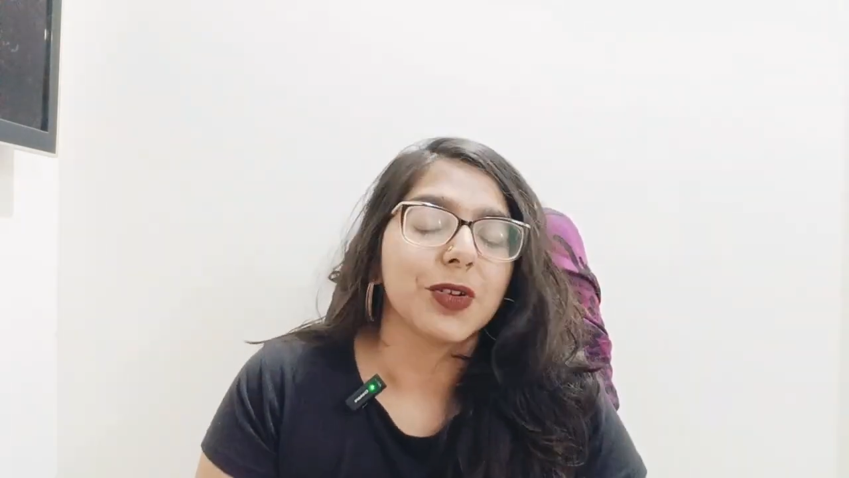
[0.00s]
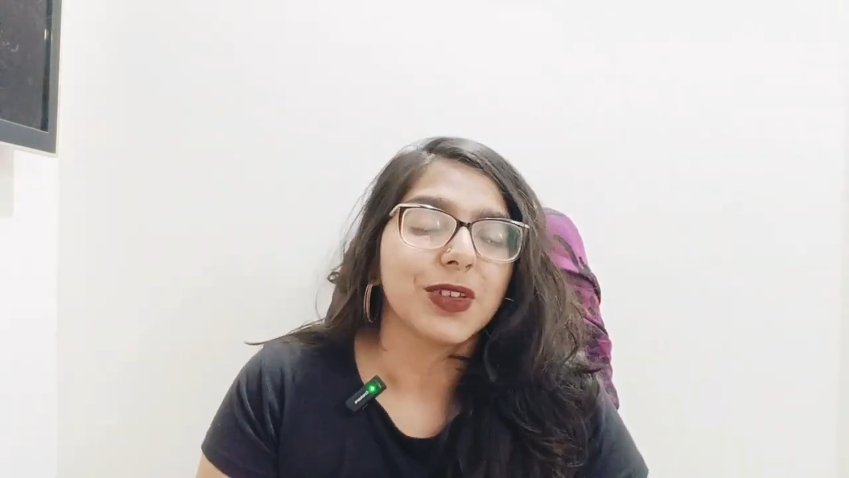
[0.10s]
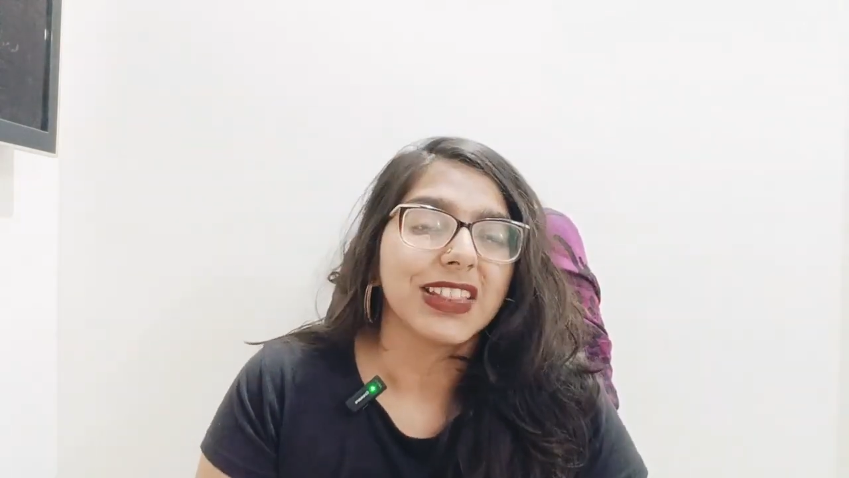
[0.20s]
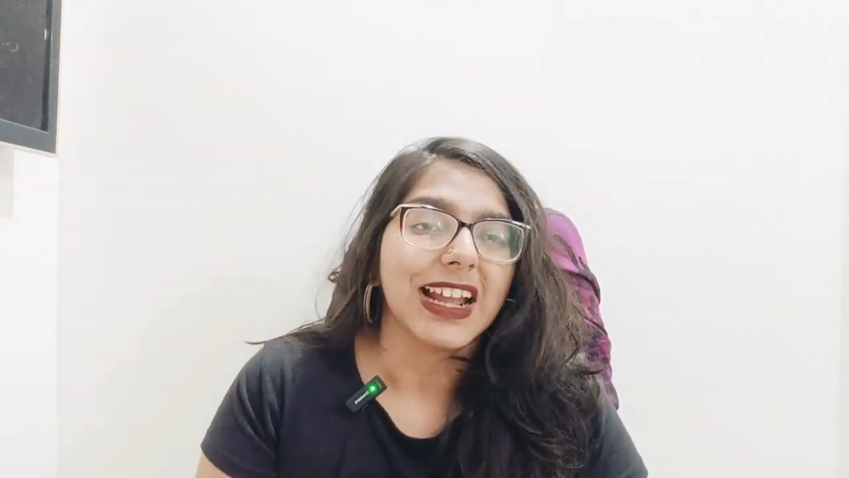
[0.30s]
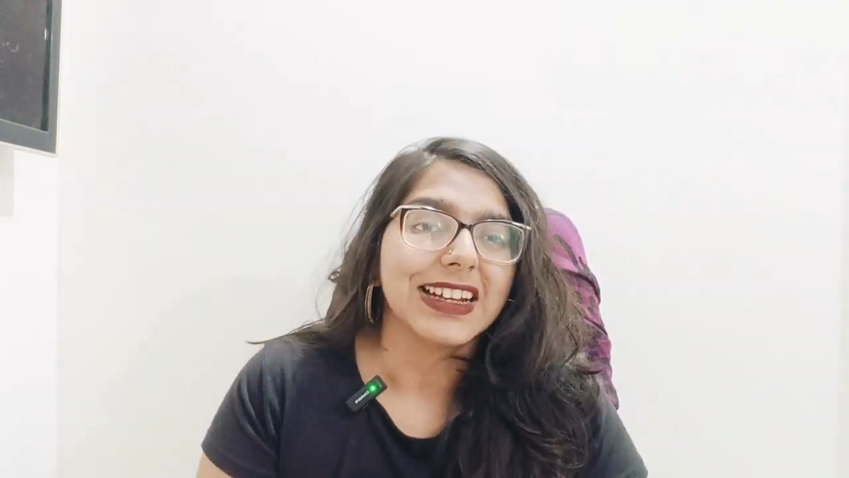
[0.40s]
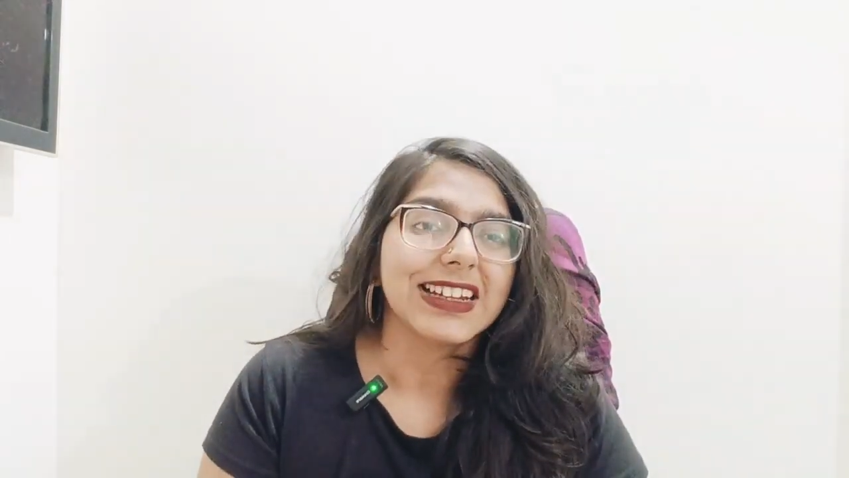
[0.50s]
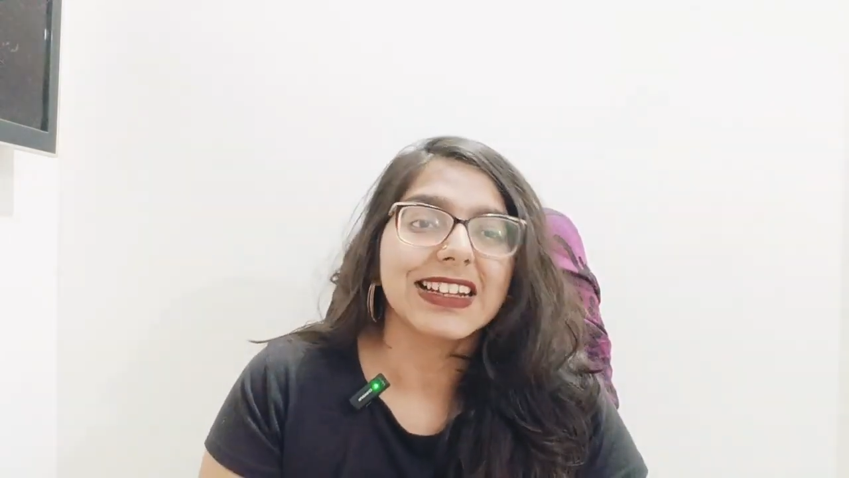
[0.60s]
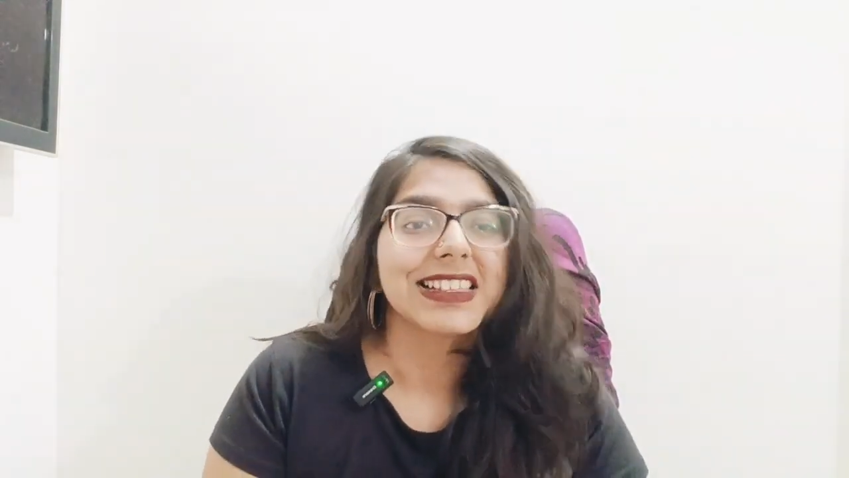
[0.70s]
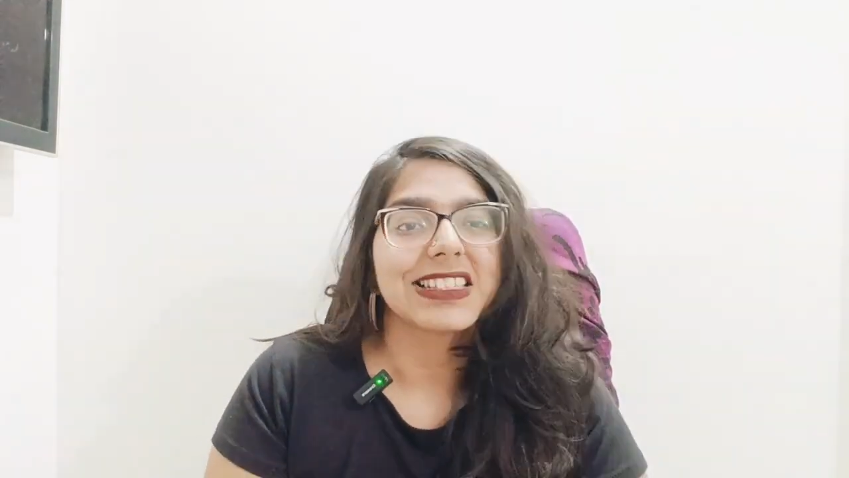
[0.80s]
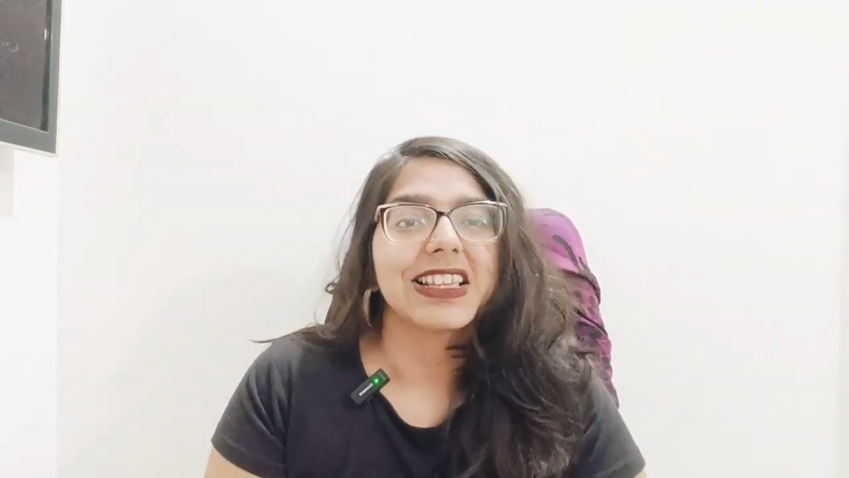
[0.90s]
you in that?
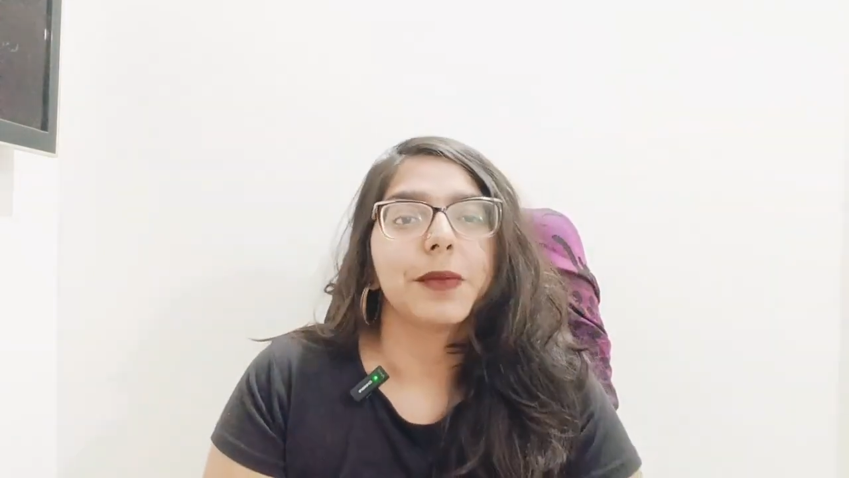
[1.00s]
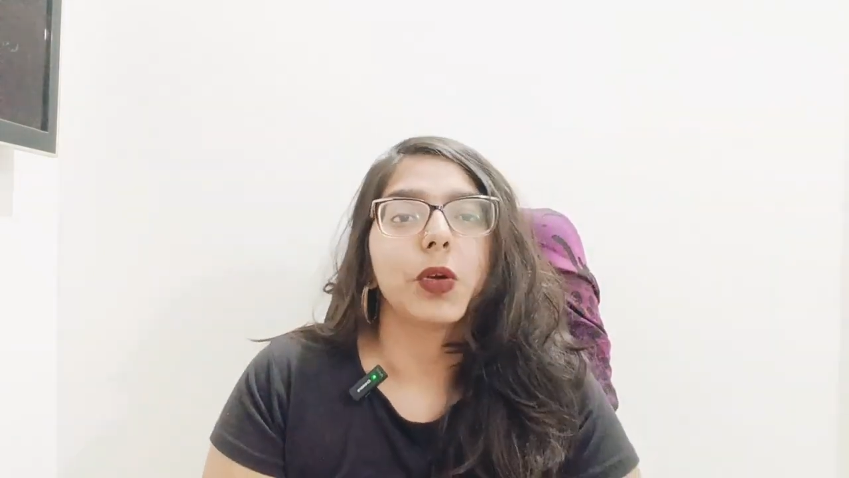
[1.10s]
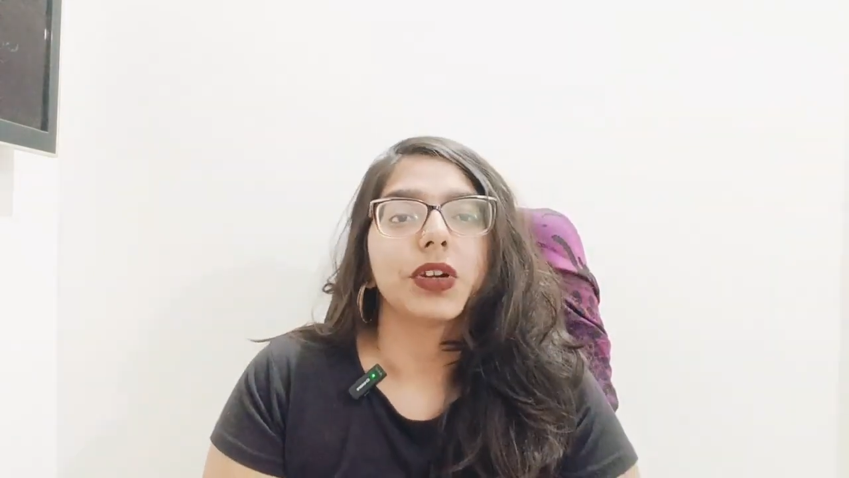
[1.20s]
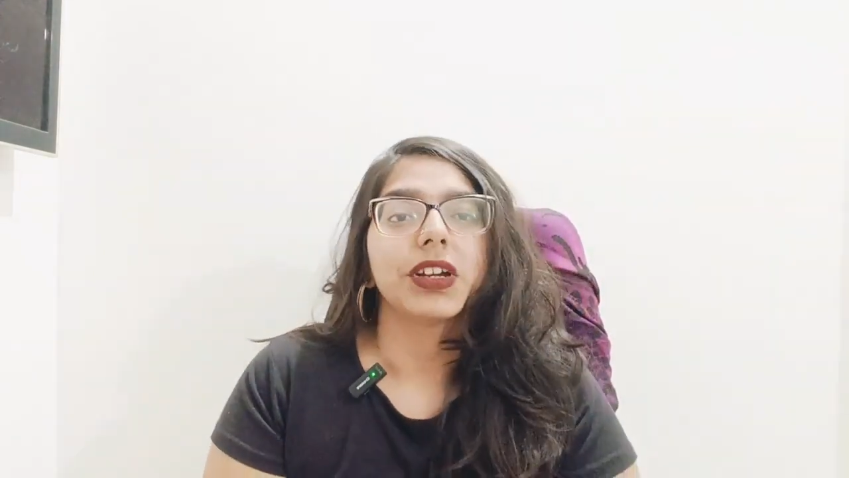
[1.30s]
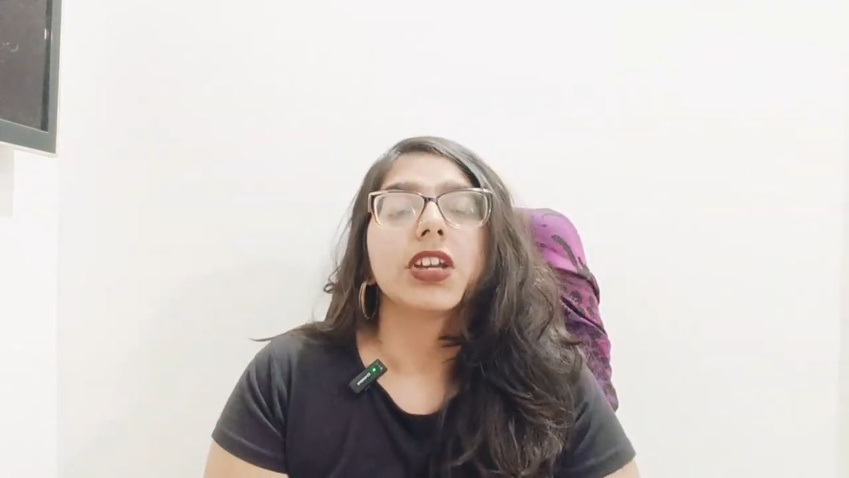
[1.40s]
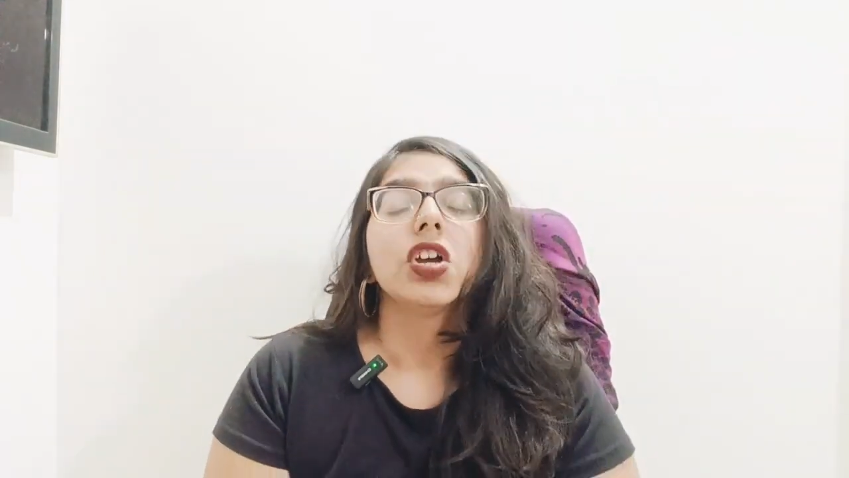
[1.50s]
Let us see about it.